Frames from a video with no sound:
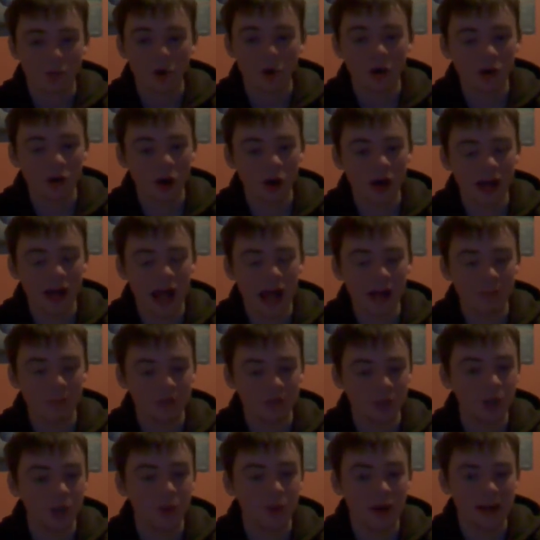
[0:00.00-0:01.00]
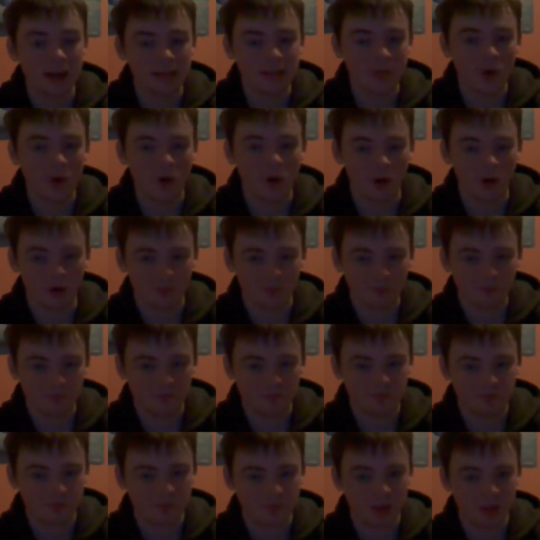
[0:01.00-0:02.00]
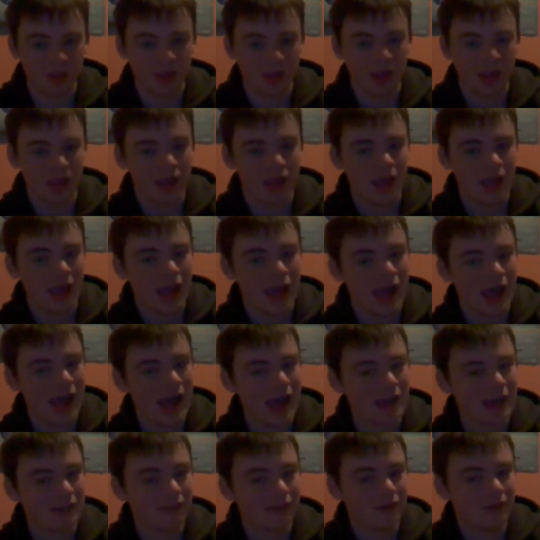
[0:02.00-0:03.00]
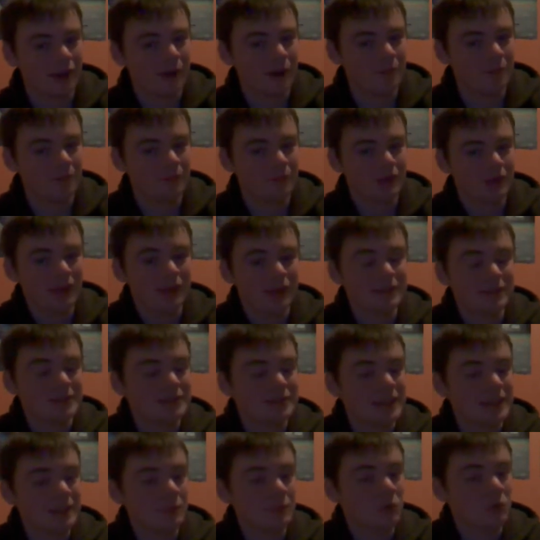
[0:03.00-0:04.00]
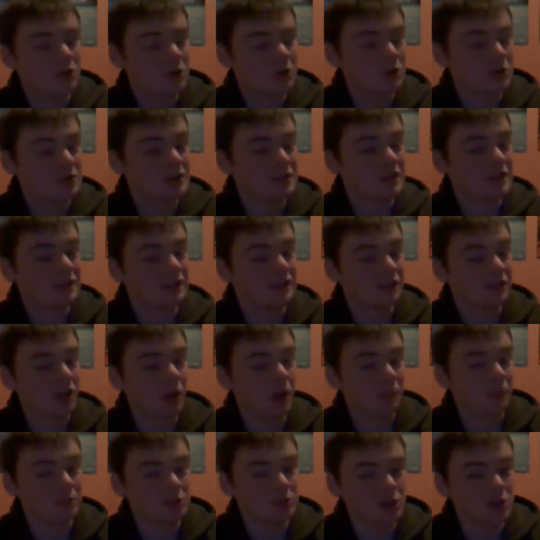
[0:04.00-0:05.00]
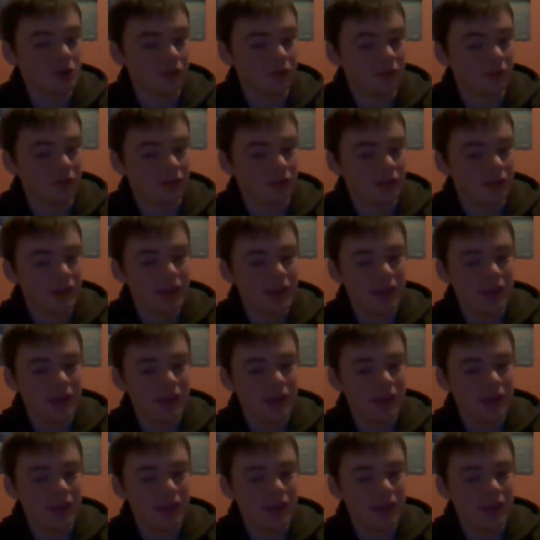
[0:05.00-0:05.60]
we're not helping you anymore." And Steamboat uses this as an opportunity,